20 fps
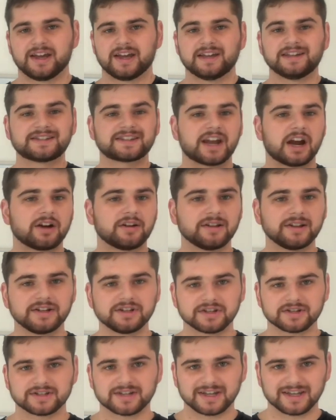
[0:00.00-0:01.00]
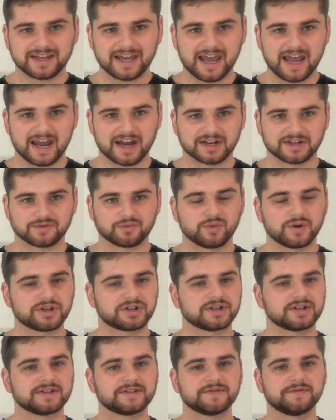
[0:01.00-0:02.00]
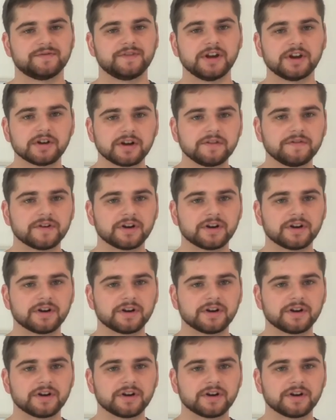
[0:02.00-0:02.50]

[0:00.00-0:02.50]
is currently just in cash, which is very,